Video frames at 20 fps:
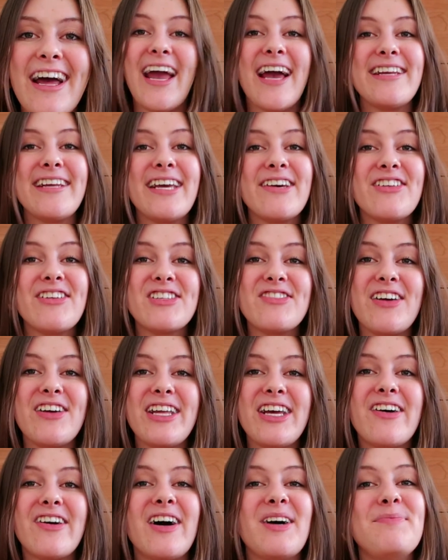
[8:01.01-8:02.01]
and give this
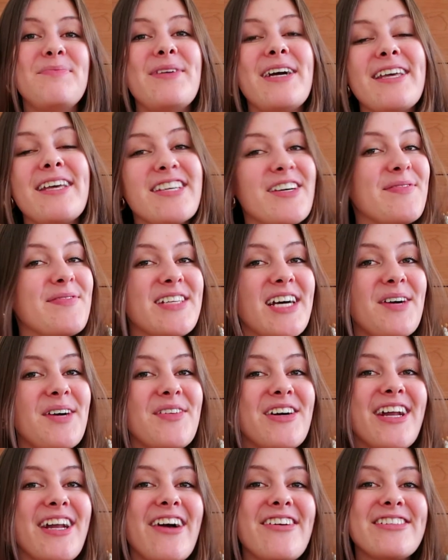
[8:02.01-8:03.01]
video a big thumbs up,
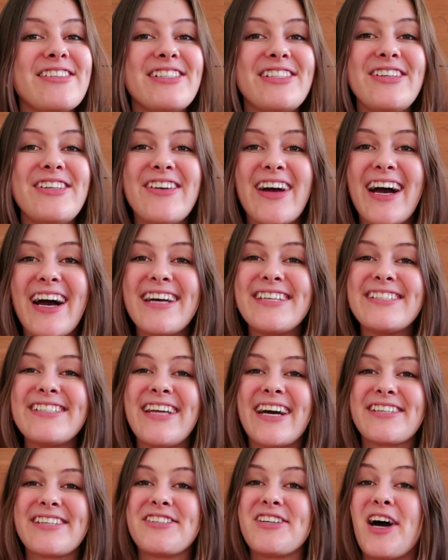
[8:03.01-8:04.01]
and I will see you guys
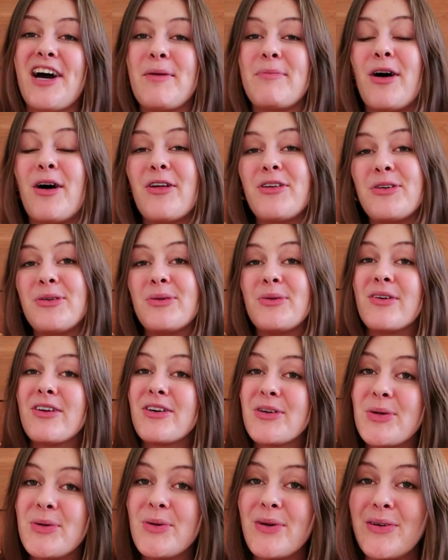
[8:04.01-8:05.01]
next time, all you
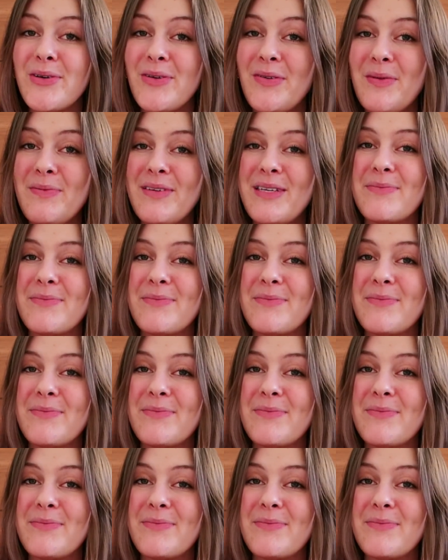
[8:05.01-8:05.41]
cool, cool